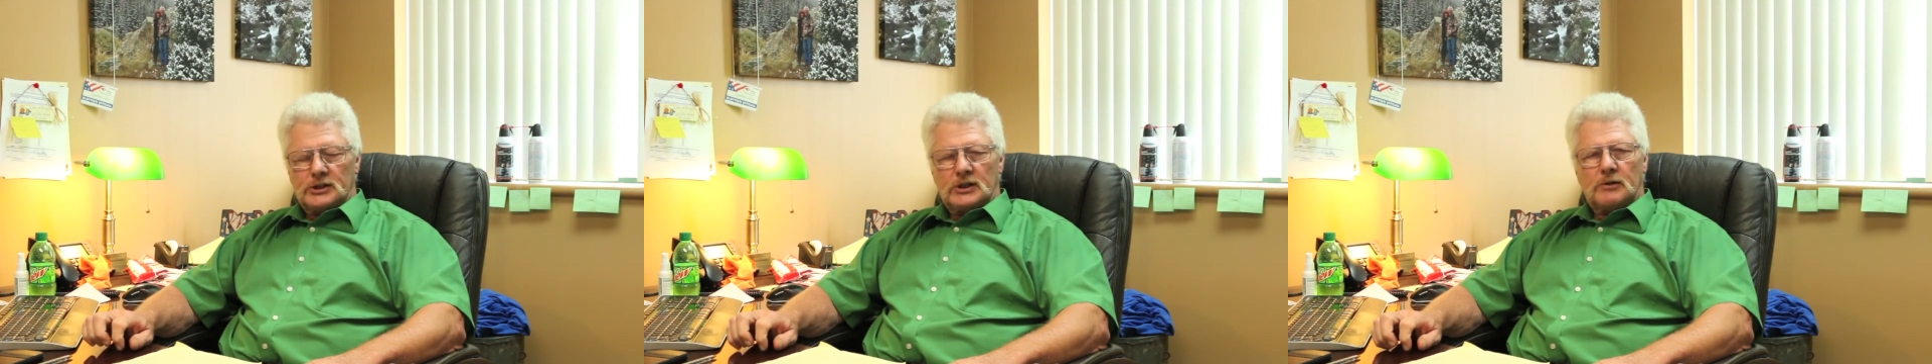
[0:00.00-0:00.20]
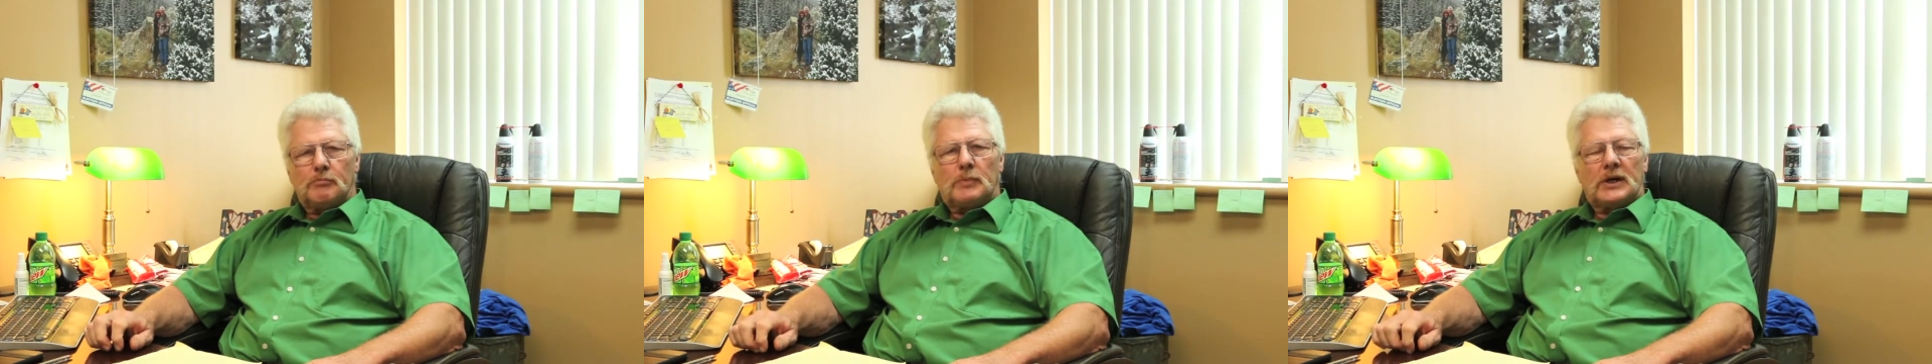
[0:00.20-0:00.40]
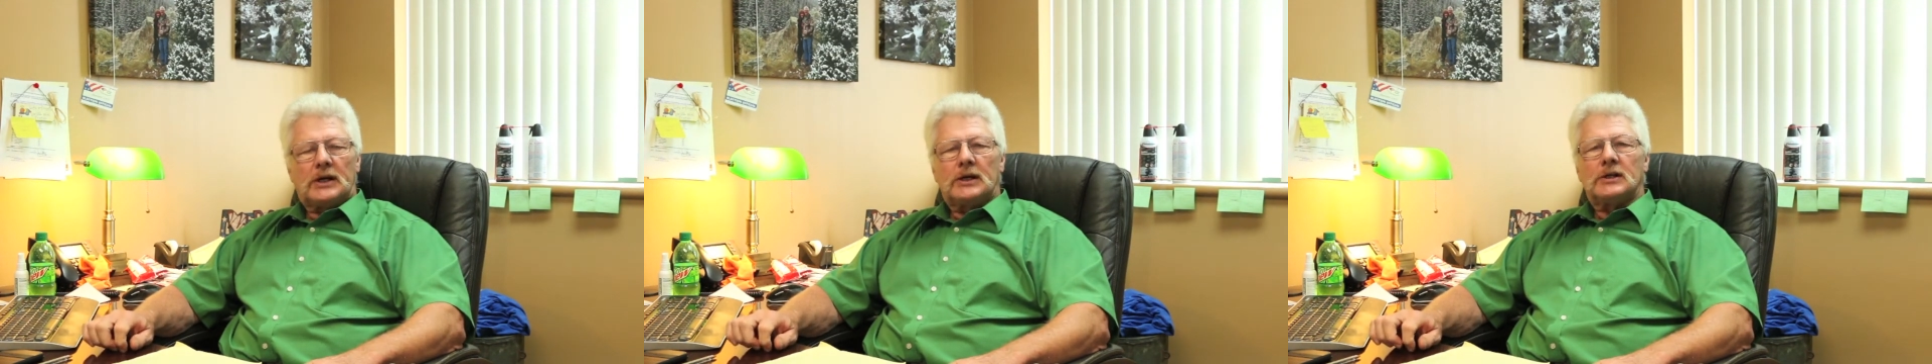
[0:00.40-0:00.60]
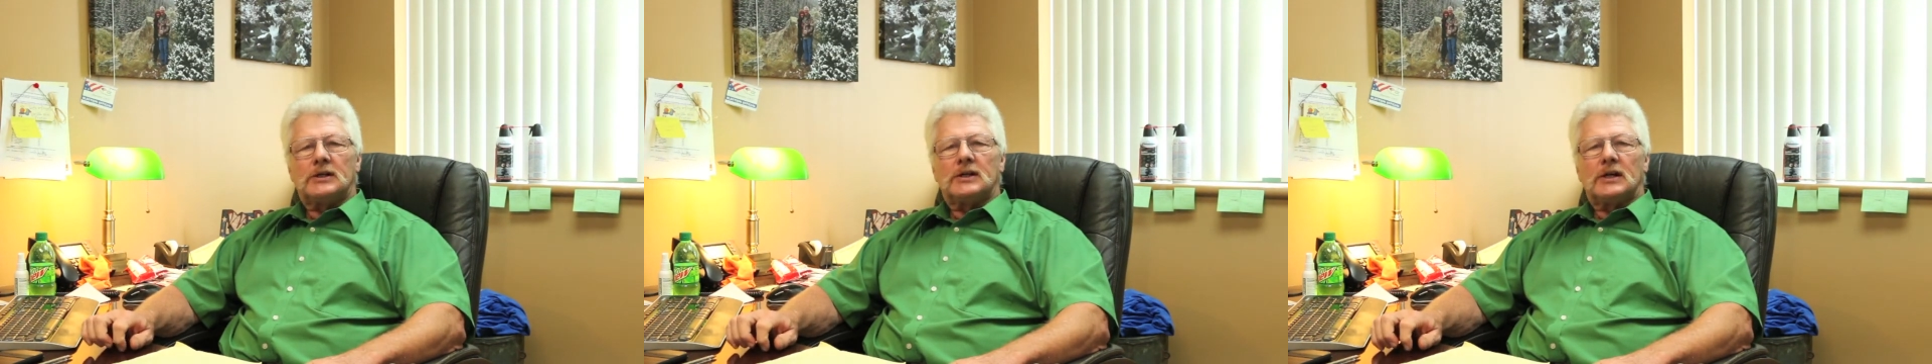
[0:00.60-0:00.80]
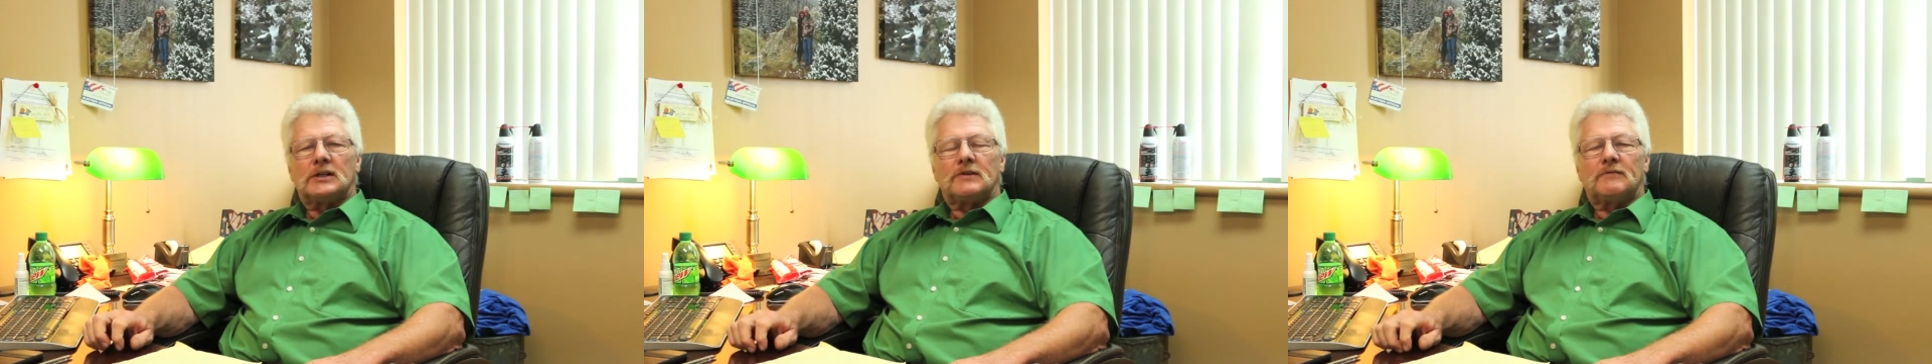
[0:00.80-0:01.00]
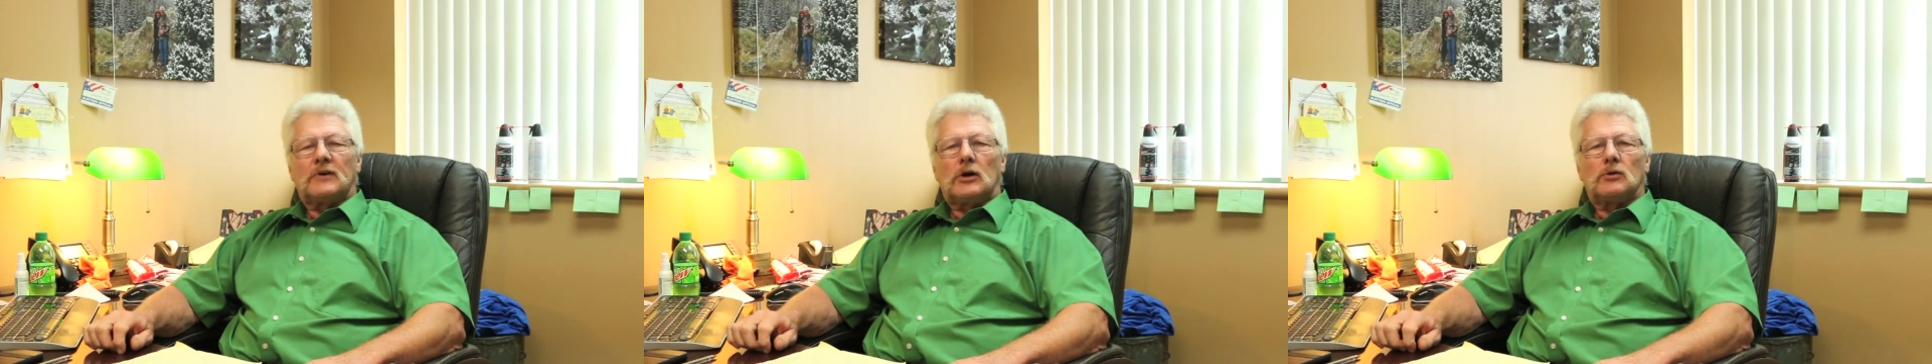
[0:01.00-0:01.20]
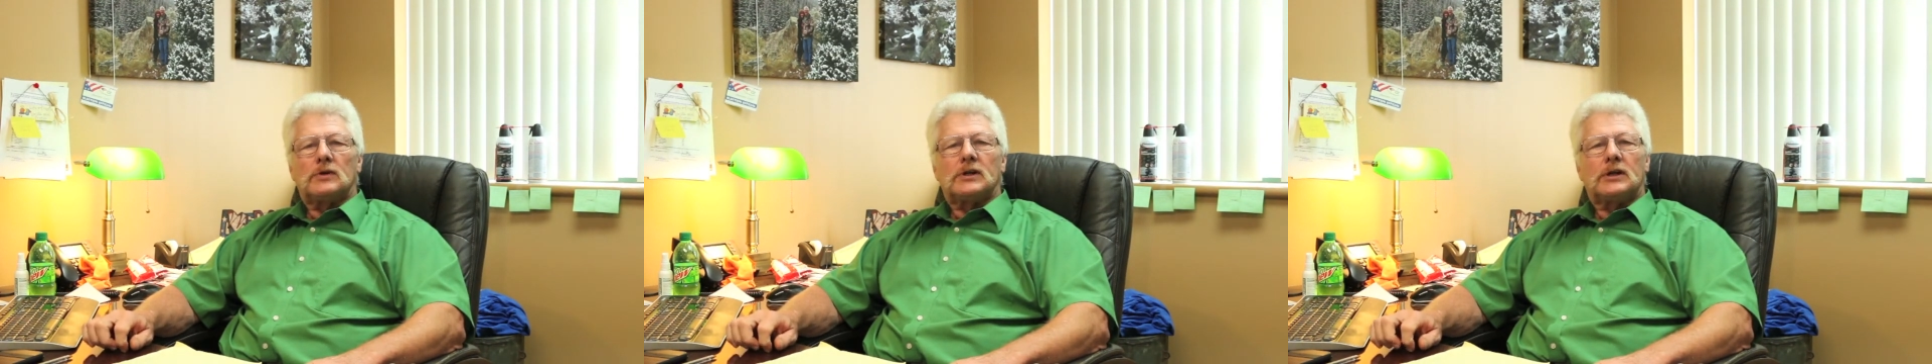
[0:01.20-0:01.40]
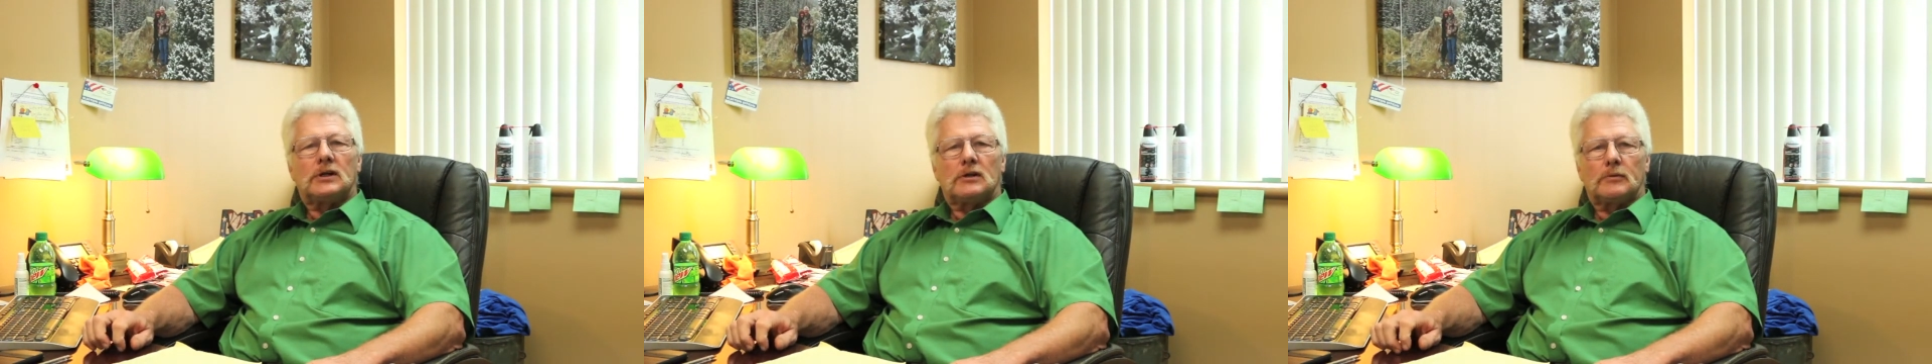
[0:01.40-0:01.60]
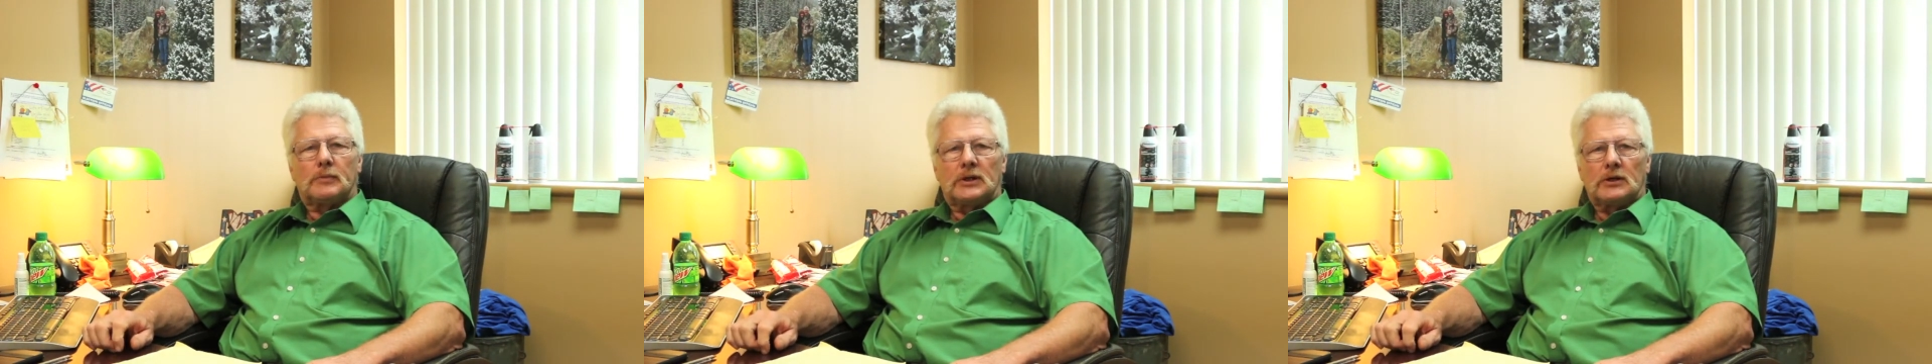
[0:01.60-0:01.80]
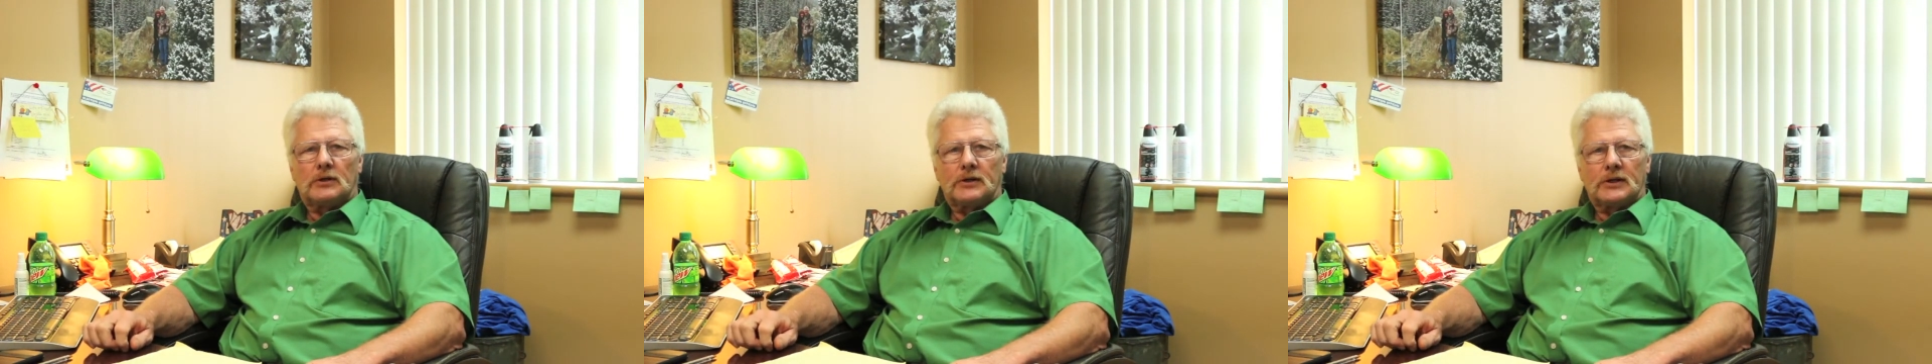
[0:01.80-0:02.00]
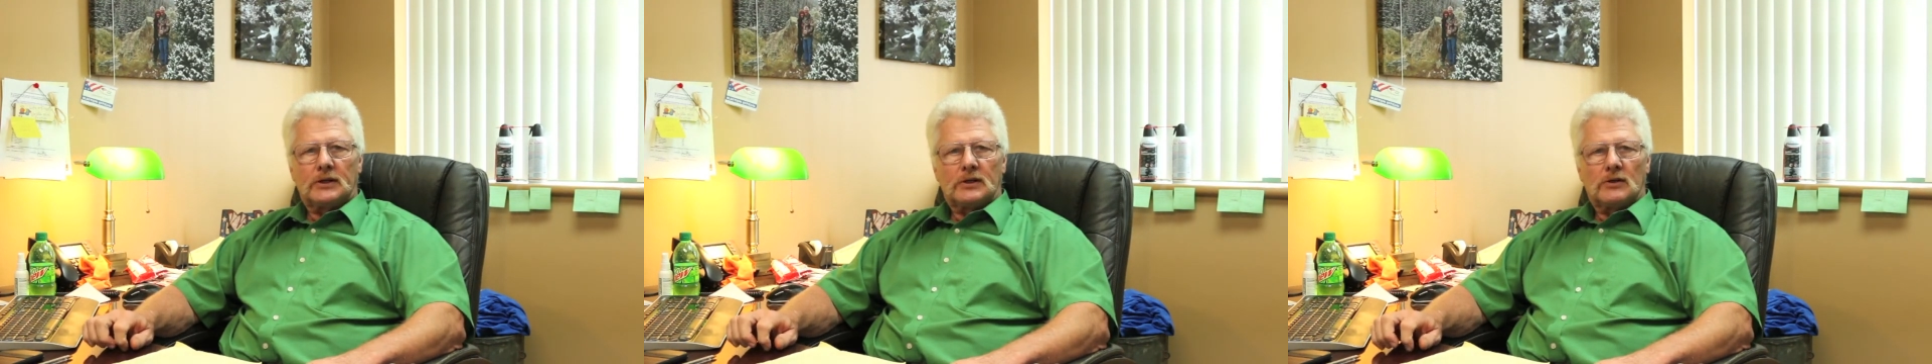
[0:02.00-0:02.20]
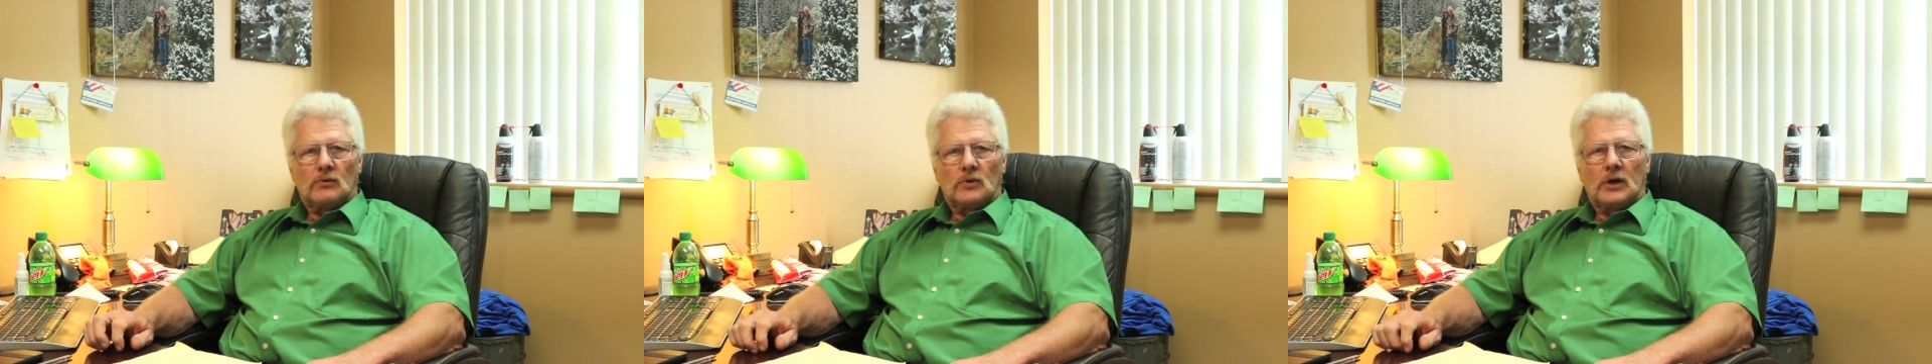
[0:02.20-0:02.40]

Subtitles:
and in Benton at the Vote Here building.